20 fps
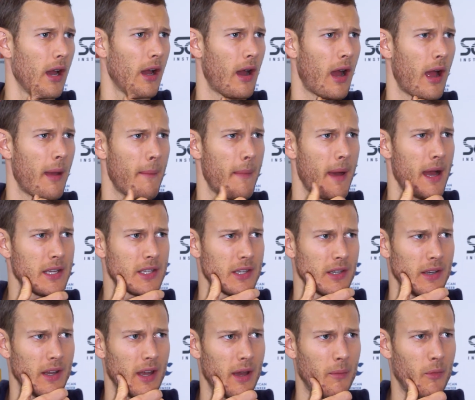
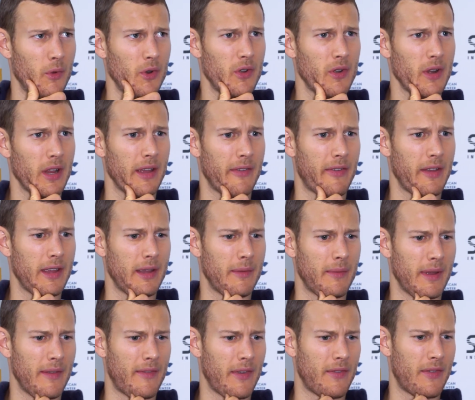I'm wondering if
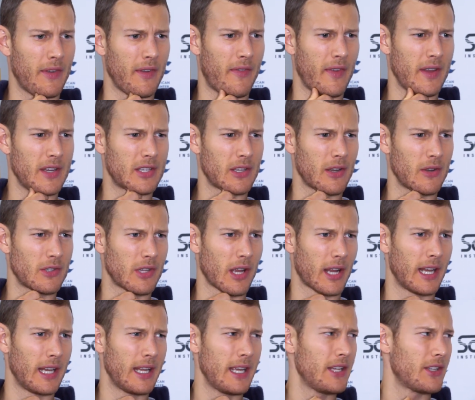he shows
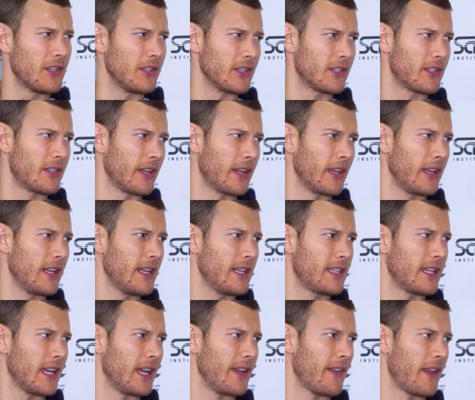like allegiance to
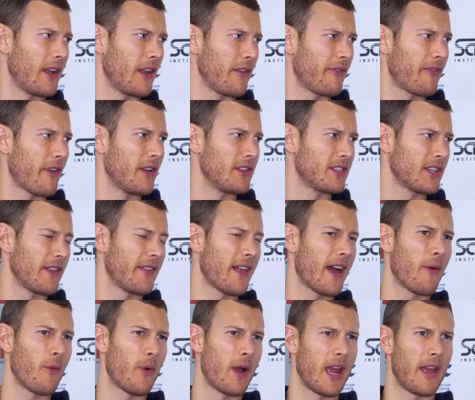Khaleesi and then like finds out
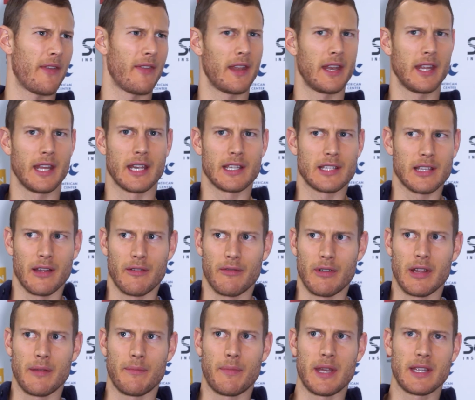that way, and then he gets like
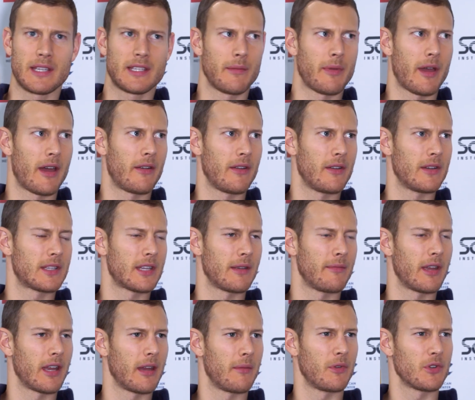really pissed about it or
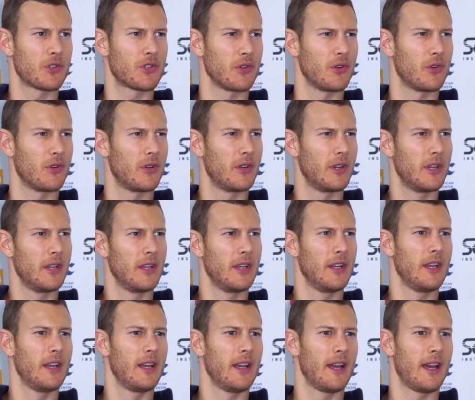something. I'm not sure
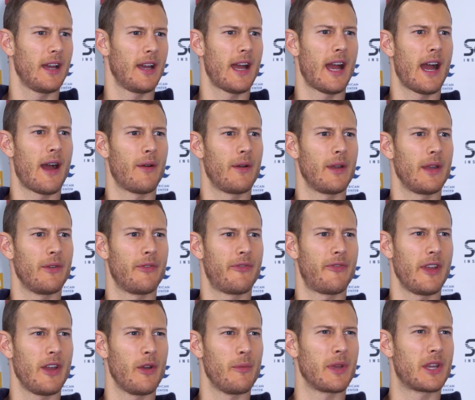how he'll
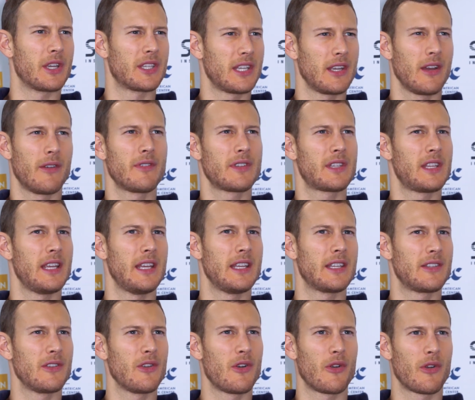feel, because
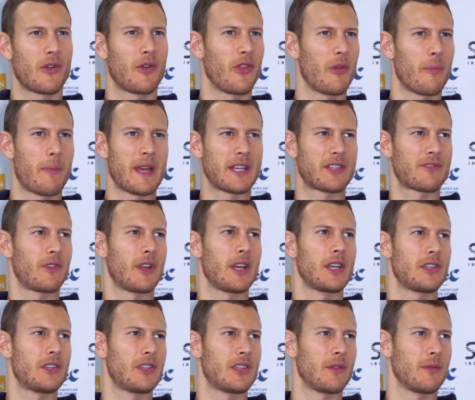he's not got the best
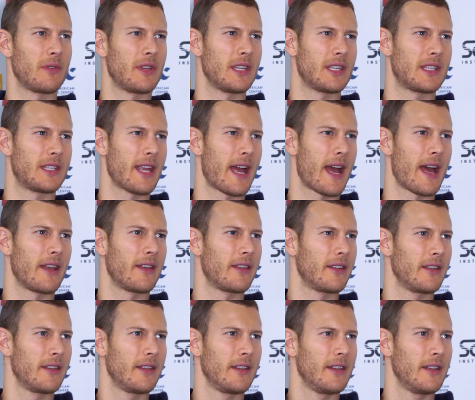relationship with his dad.
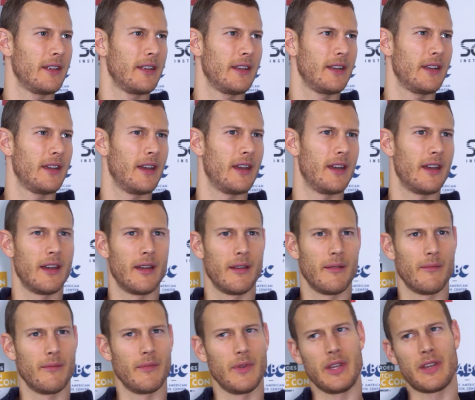
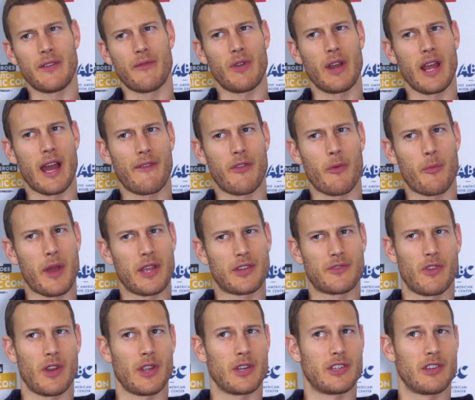He didn't really have the
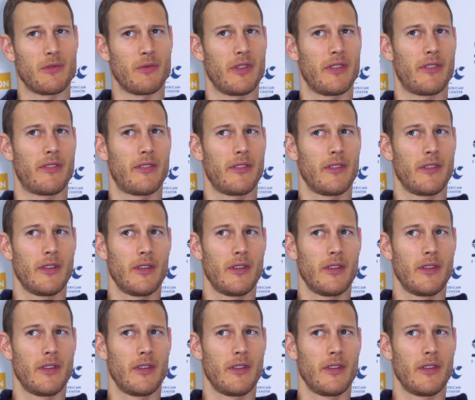best relationship with